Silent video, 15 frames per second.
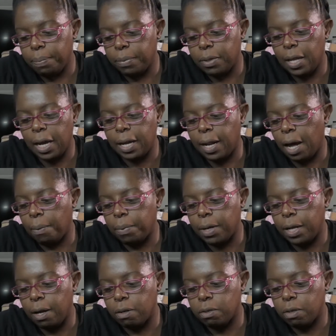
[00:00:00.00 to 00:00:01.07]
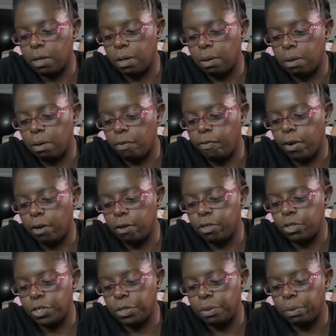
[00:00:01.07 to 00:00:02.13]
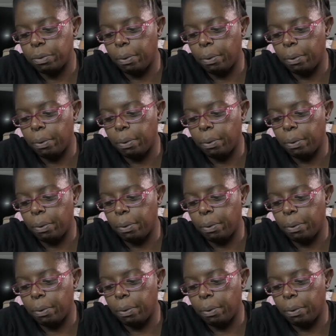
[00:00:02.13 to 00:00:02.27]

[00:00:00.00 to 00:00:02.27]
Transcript: take it out when he goes on a photo shoot